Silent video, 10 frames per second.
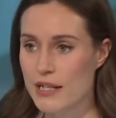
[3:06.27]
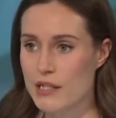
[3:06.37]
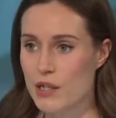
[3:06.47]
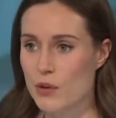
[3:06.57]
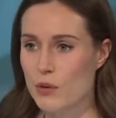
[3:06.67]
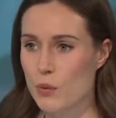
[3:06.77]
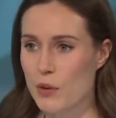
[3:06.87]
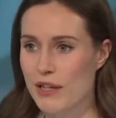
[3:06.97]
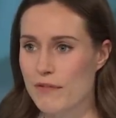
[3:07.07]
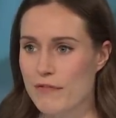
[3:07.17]
so
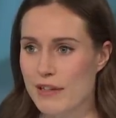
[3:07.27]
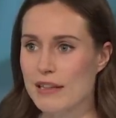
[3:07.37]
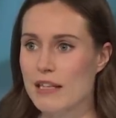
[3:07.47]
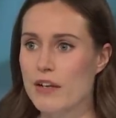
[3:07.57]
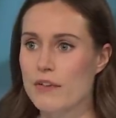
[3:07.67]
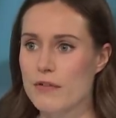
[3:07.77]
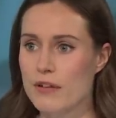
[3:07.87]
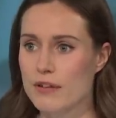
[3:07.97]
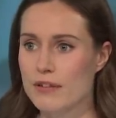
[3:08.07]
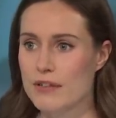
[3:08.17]
we feel a lot of
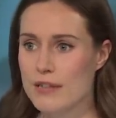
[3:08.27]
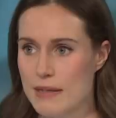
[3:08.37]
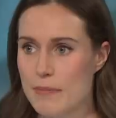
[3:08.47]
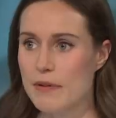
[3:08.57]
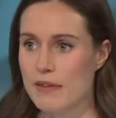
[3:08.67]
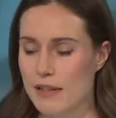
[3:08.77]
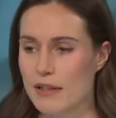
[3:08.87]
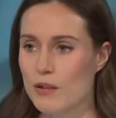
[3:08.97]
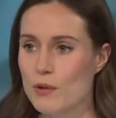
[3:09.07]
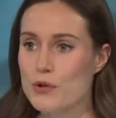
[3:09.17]

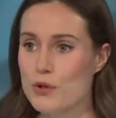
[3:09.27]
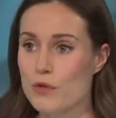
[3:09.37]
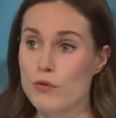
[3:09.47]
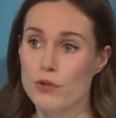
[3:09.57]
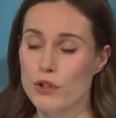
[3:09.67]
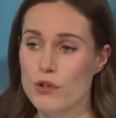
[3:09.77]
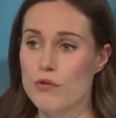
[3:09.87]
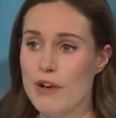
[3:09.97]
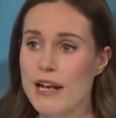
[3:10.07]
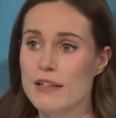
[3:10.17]
sympathy also for the
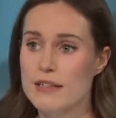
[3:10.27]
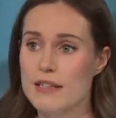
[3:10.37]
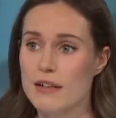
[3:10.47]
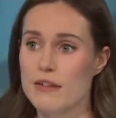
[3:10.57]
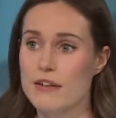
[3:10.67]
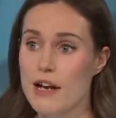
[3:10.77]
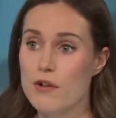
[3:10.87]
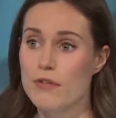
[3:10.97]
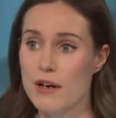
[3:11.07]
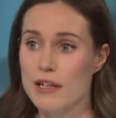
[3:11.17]
Ukrainians that are
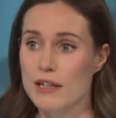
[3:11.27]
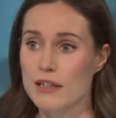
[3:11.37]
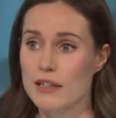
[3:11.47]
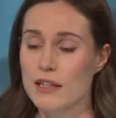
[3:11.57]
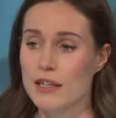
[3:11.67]
now fighting